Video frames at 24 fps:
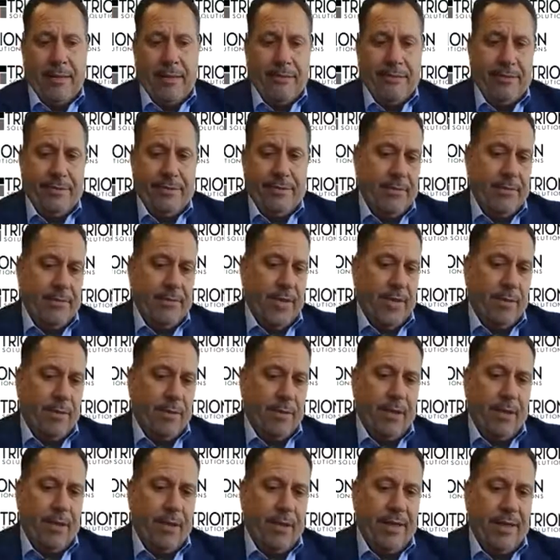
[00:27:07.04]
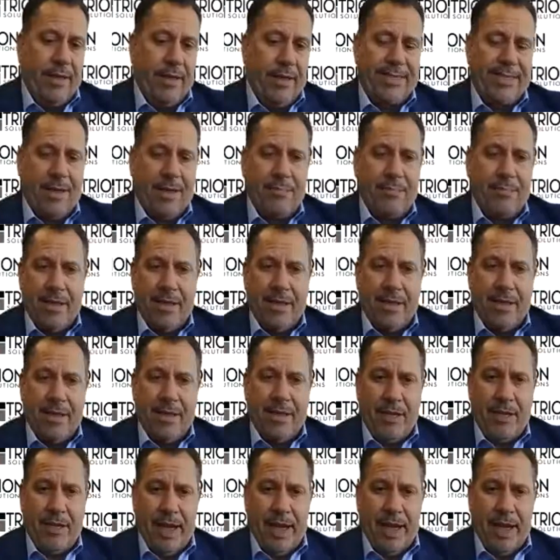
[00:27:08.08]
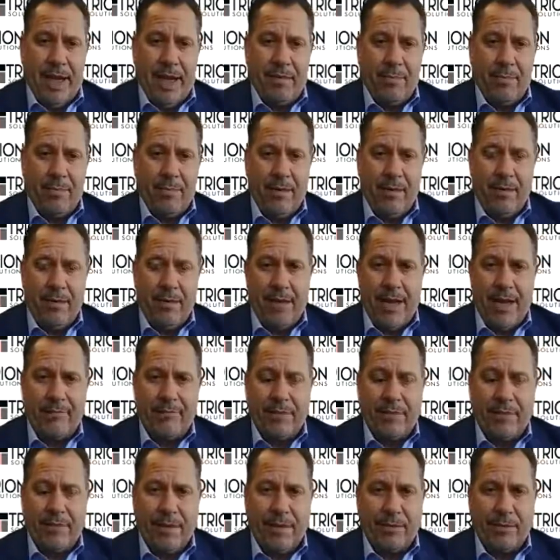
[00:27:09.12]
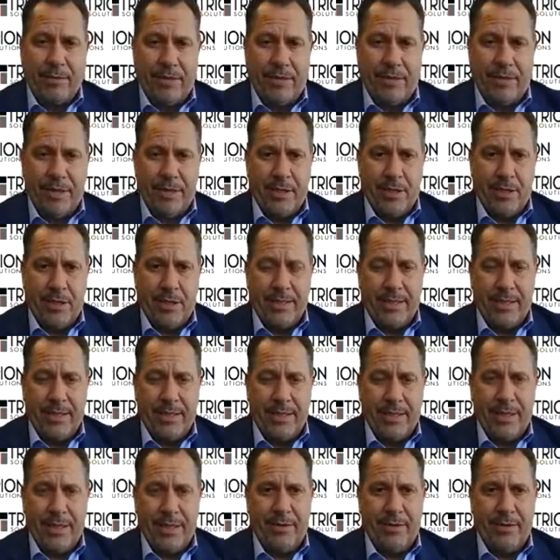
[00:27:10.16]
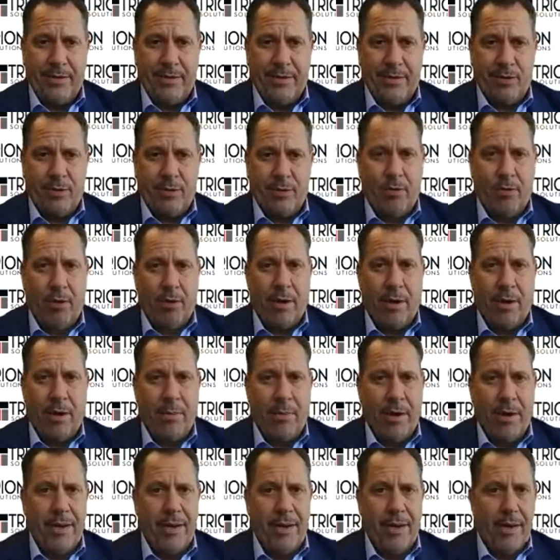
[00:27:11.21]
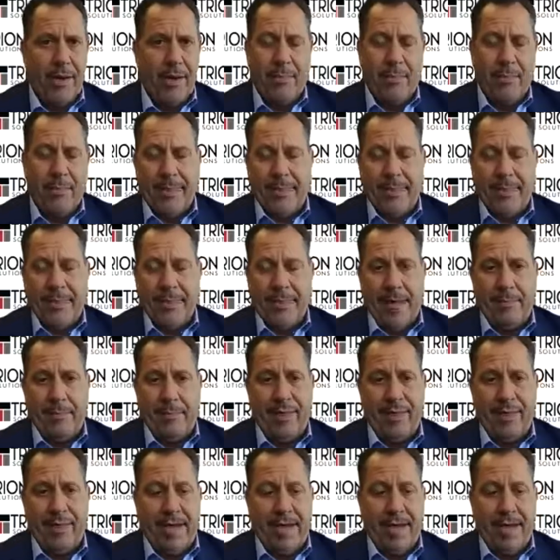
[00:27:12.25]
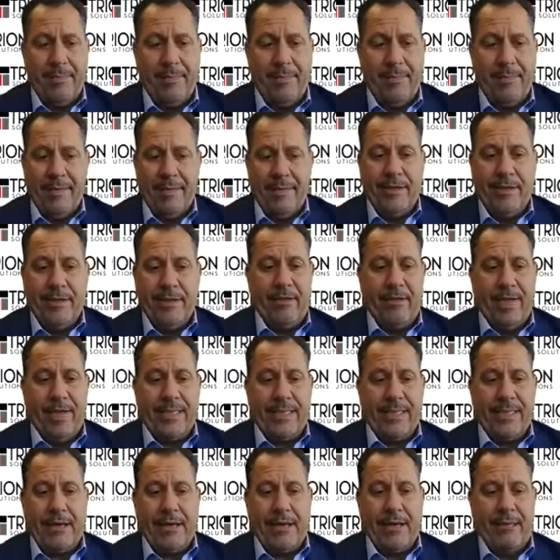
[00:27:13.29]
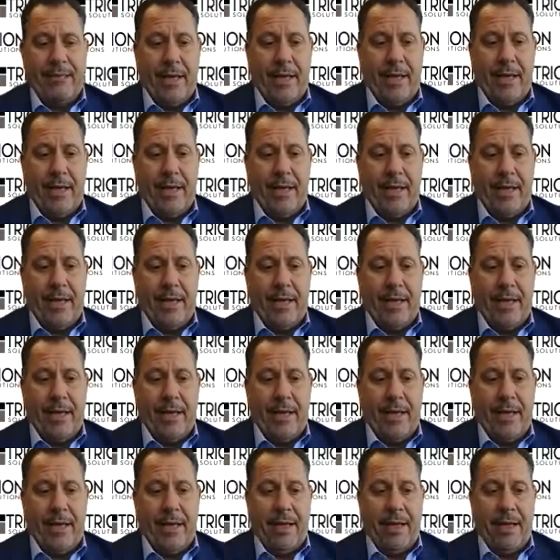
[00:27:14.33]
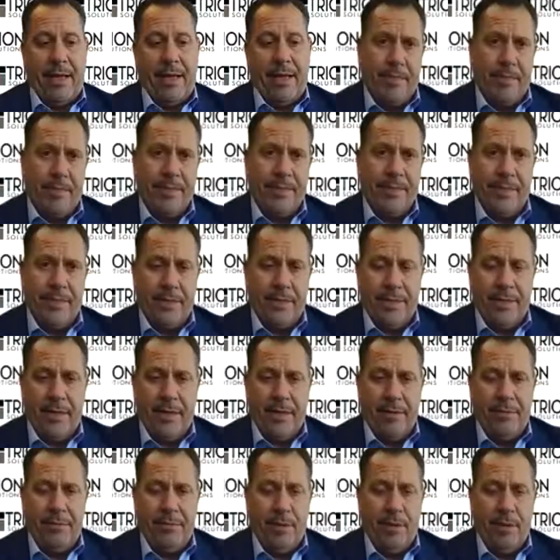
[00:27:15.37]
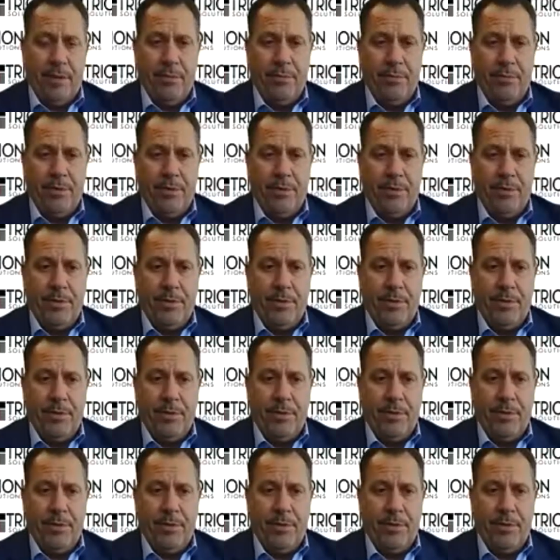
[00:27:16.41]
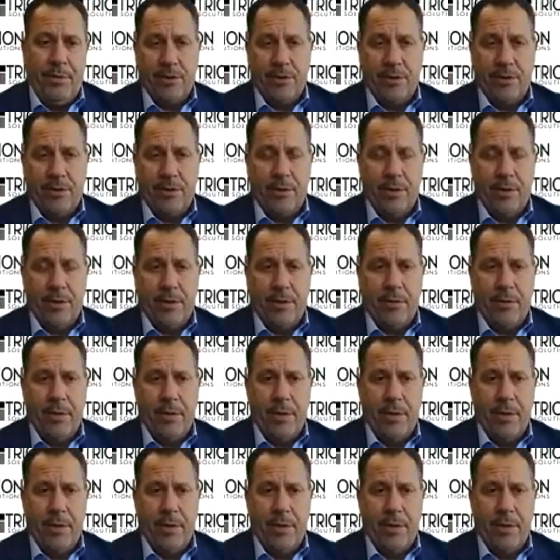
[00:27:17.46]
really that's something that you have to make those decisions as an individual employer, but at the same time, these are things that have an impact on your business if you don't take that action. So